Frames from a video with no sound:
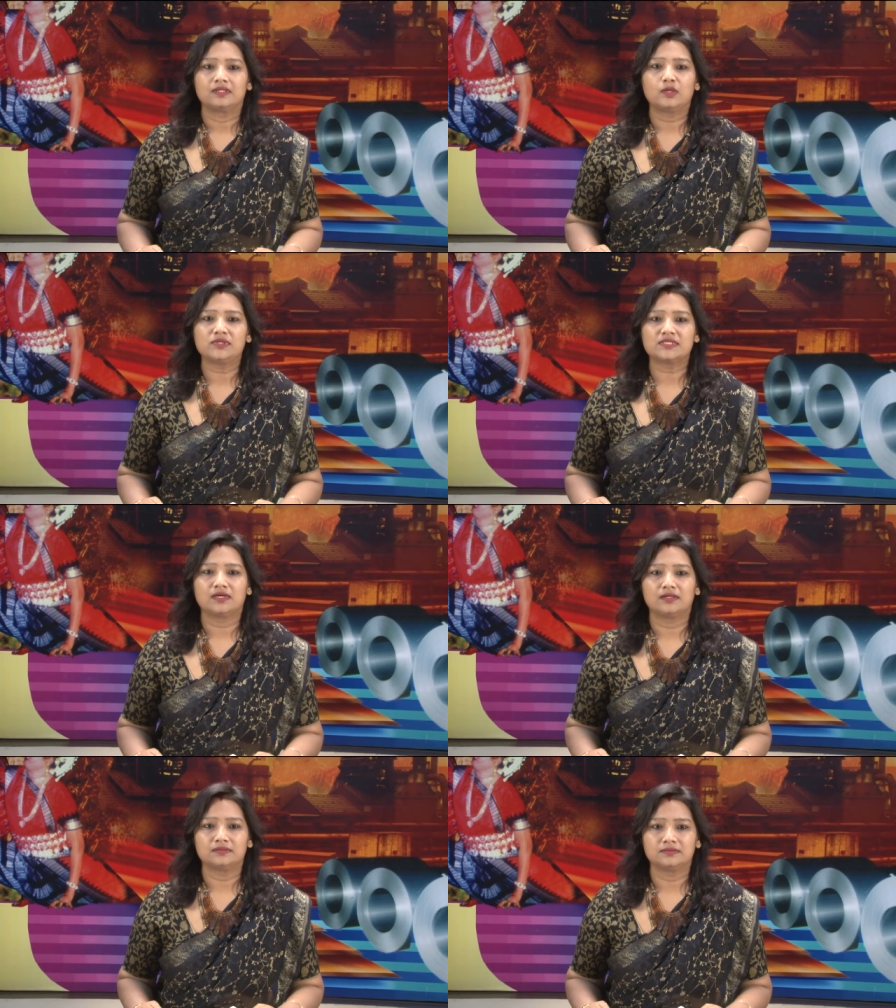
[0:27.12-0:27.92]

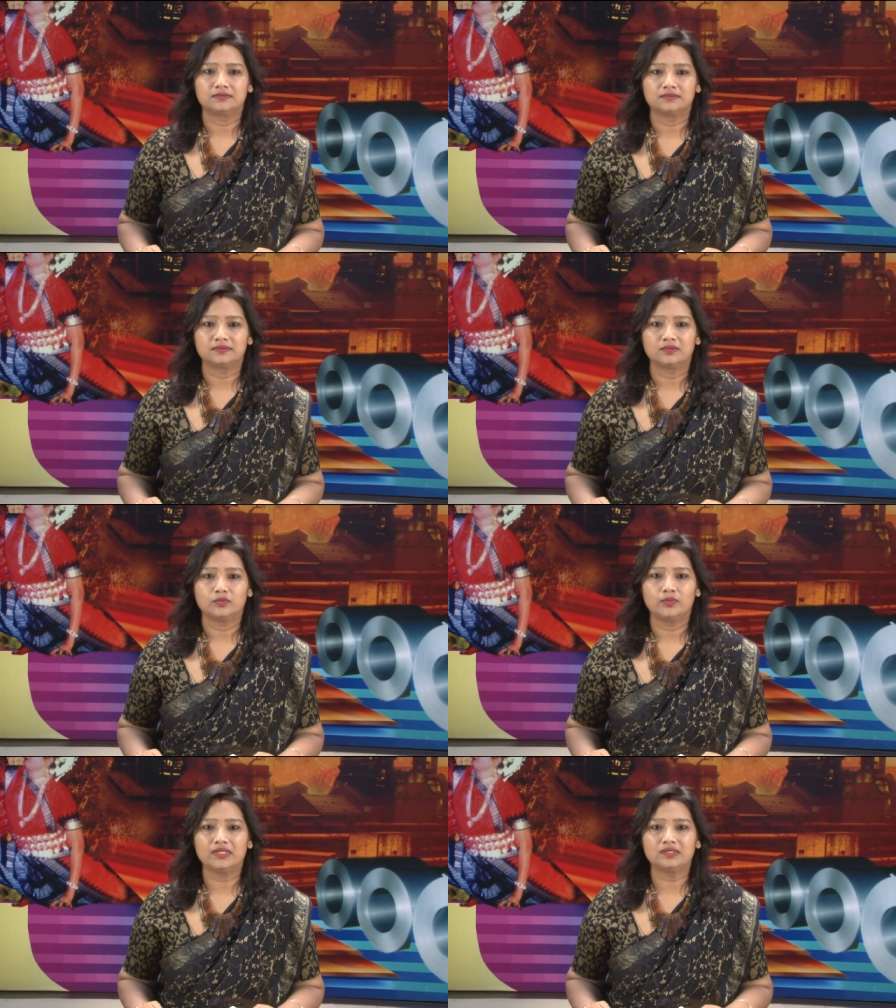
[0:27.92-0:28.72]
Namaskar.
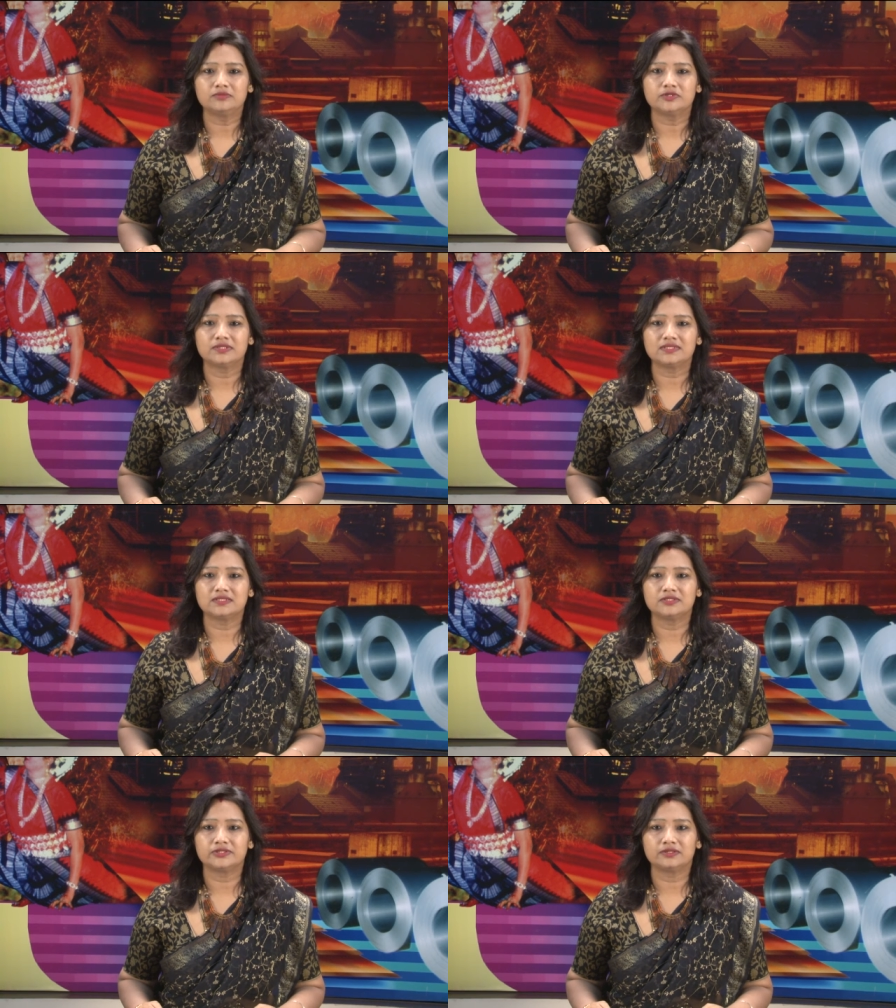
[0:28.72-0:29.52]
Welcome to this
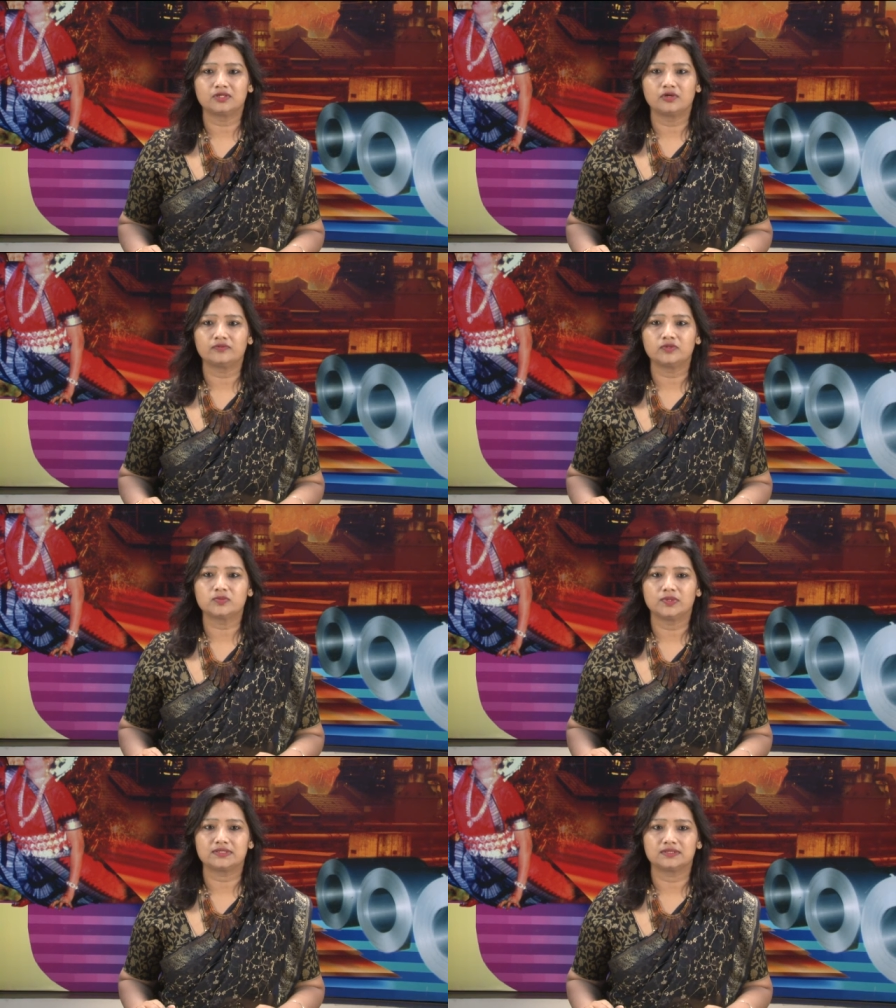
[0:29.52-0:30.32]
edition of
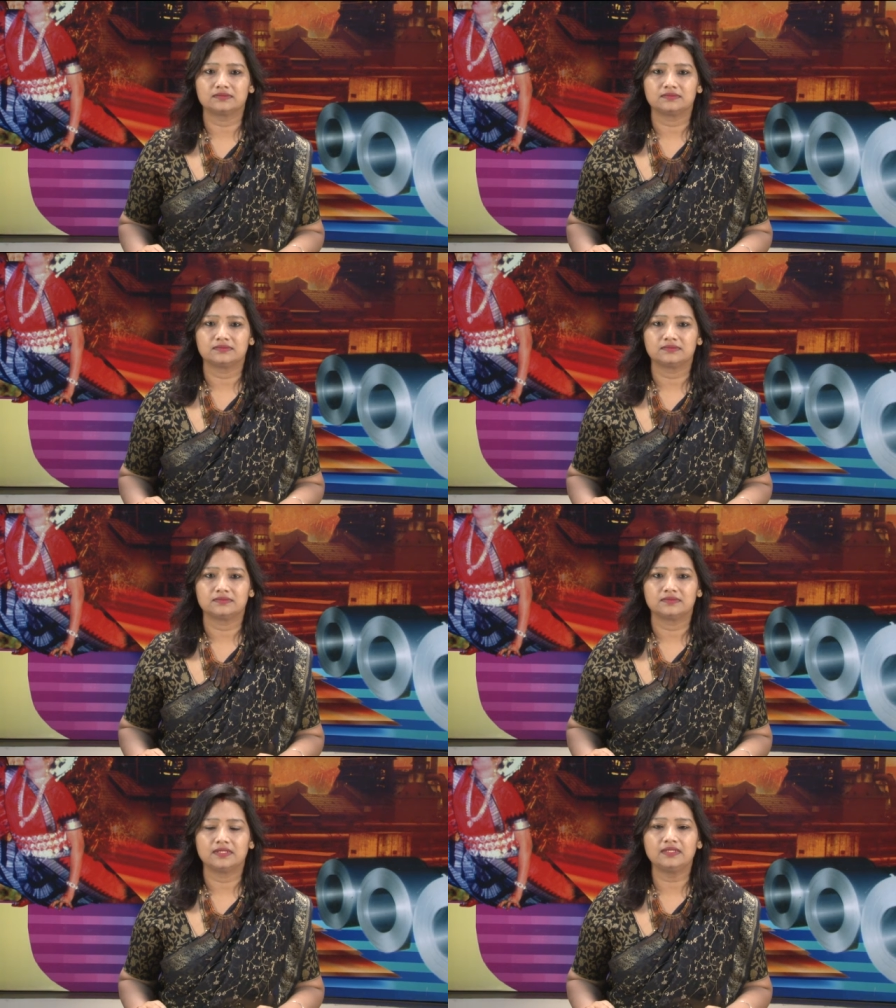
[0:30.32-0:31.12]
News Bulletin.
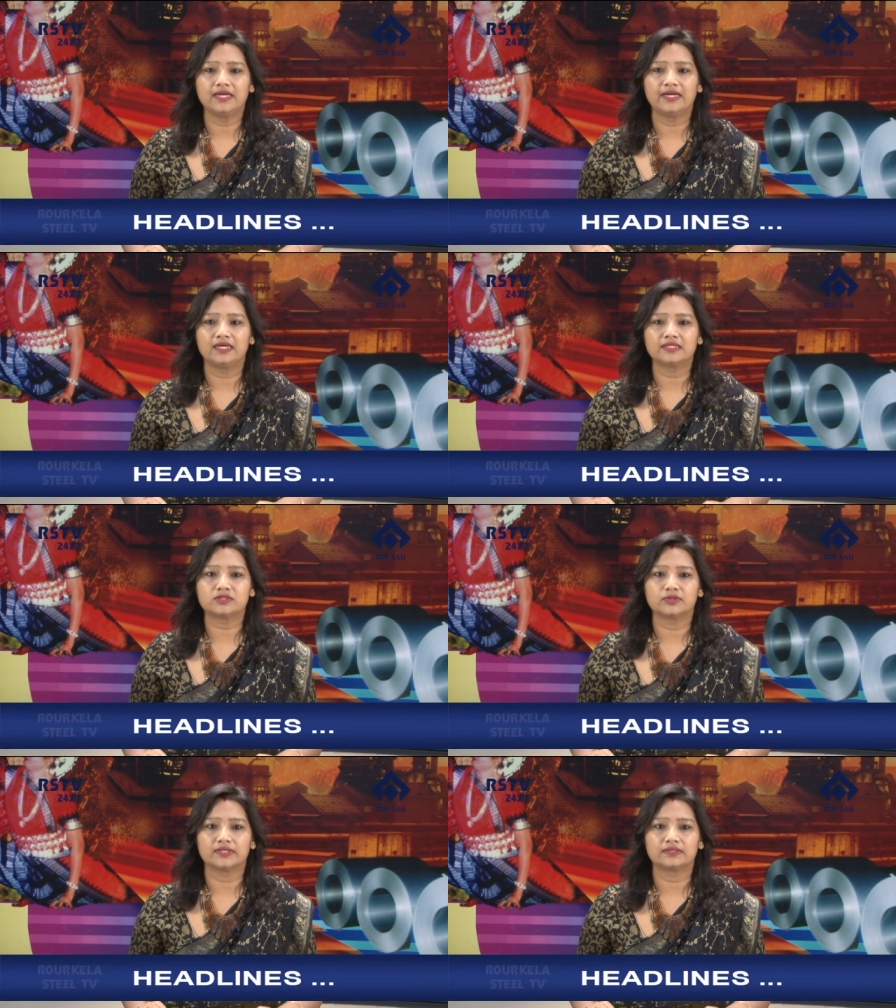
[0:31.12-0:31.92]
In the
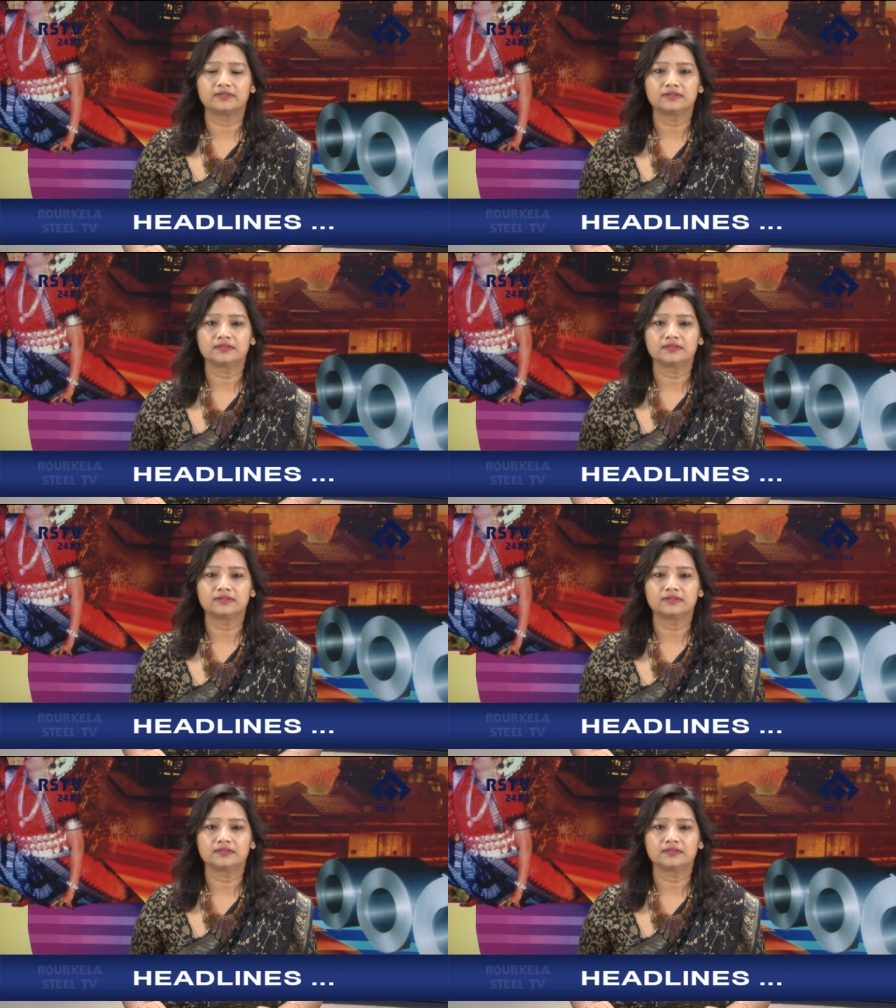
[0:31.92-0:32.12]
headlines today,